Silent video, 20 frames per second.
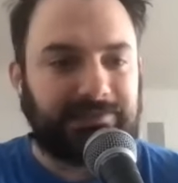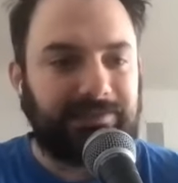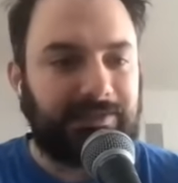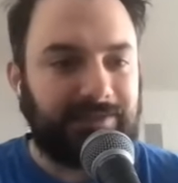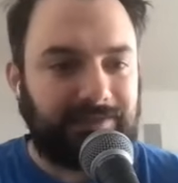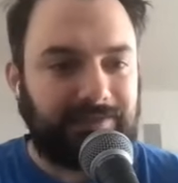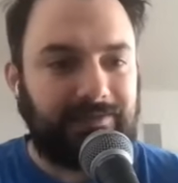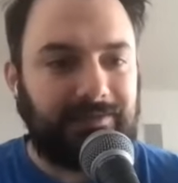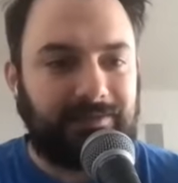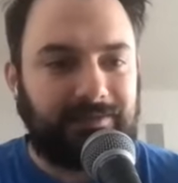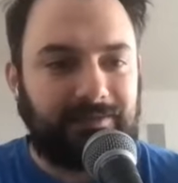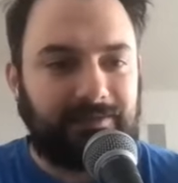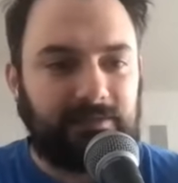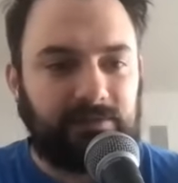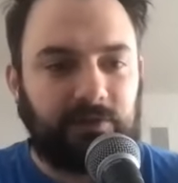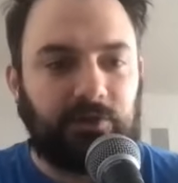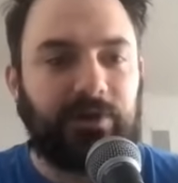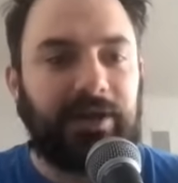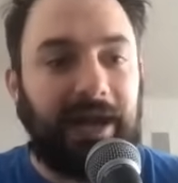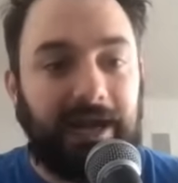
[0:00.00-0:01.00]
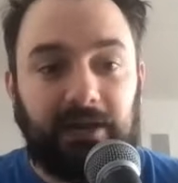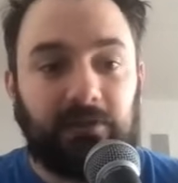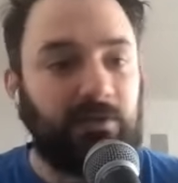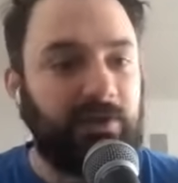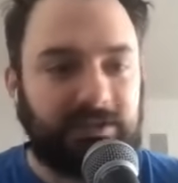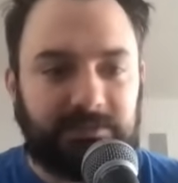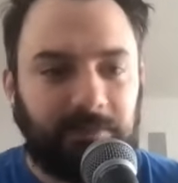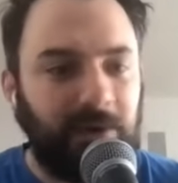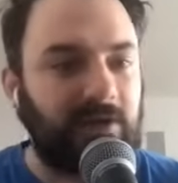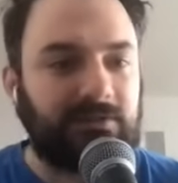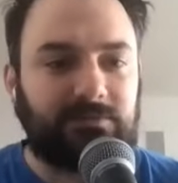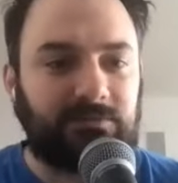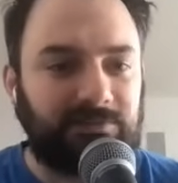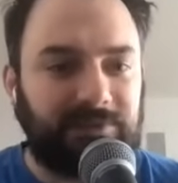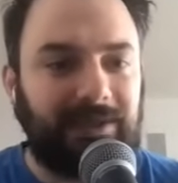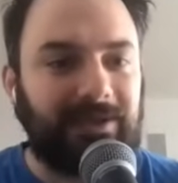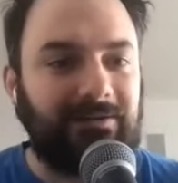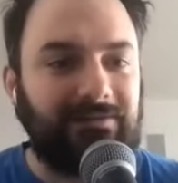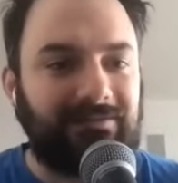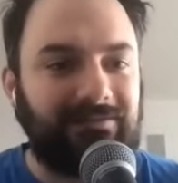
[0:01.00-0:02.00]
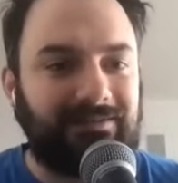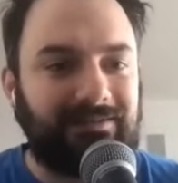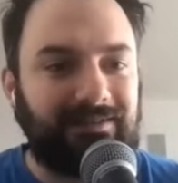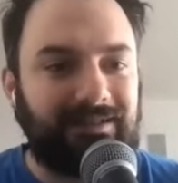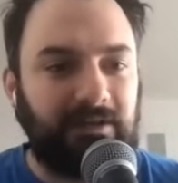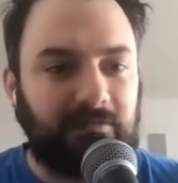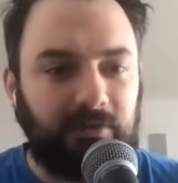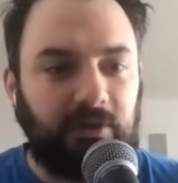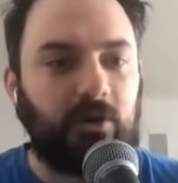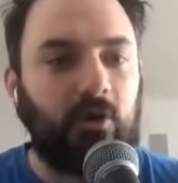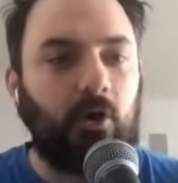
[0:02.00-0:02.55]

like literally anything is possible now. If they're